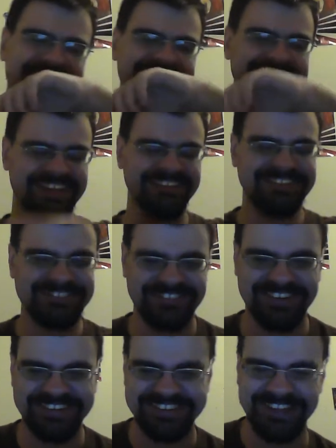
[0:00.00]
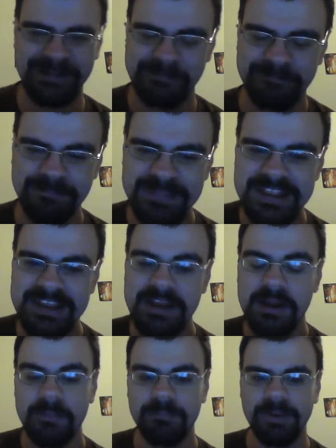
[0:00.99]
that was fucked up.
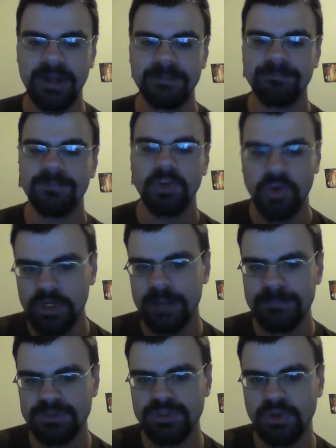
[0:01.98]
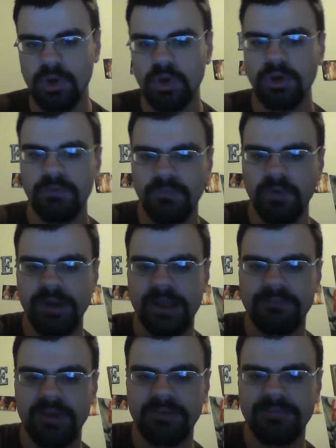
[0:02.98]
But good episode, four and a
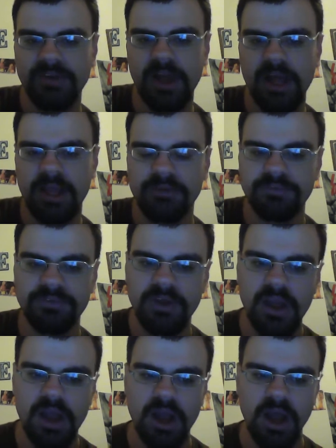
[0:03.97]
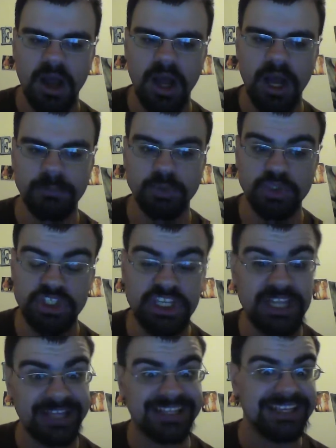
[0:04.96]
half out of five. Um, you see
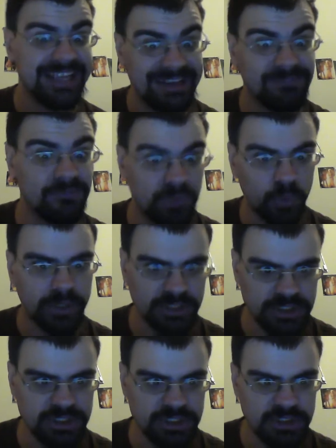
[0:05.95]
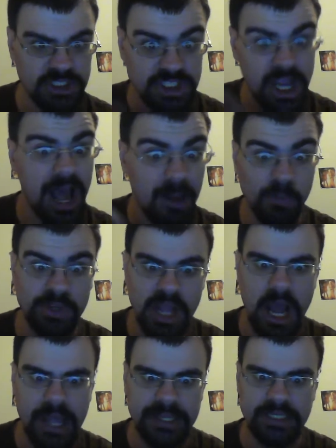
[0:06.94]
like the influence. This Kamui
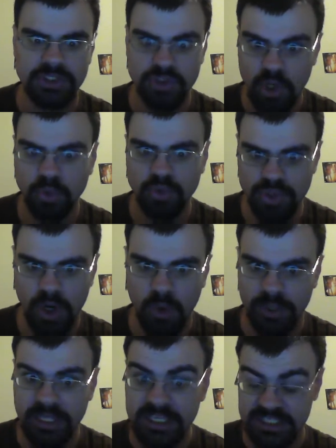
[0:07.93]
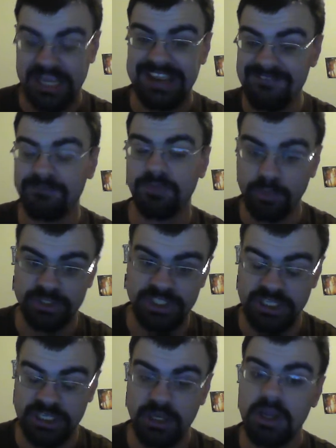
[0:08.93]
guy is no joke. He's
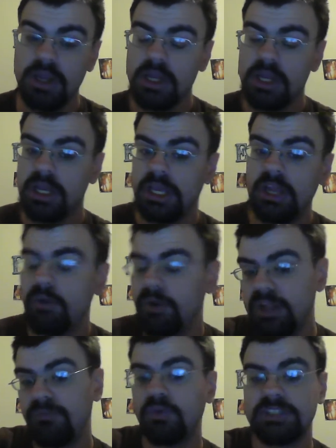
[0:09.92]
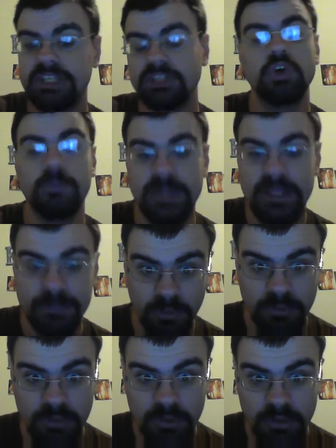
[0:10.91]
influencing he already influenced like two
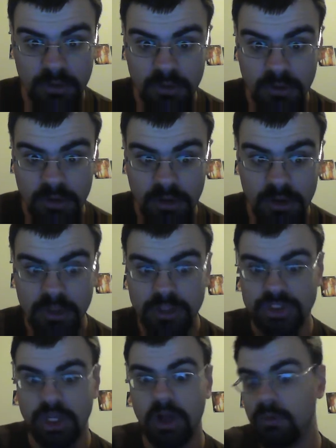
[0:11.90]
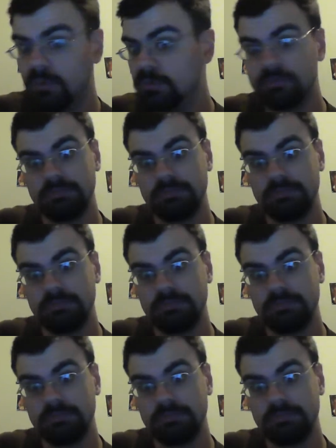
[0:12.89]
people. So,